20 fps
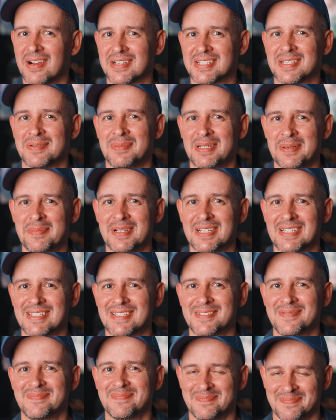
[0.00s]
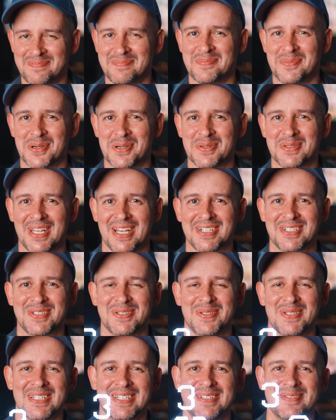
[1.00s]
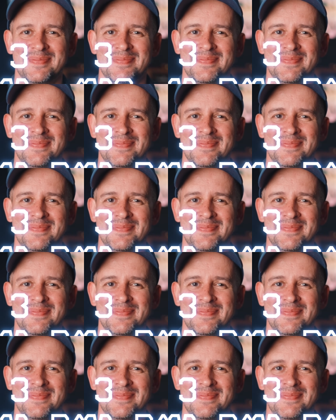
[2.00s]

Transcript: are some limits. More on that shortly.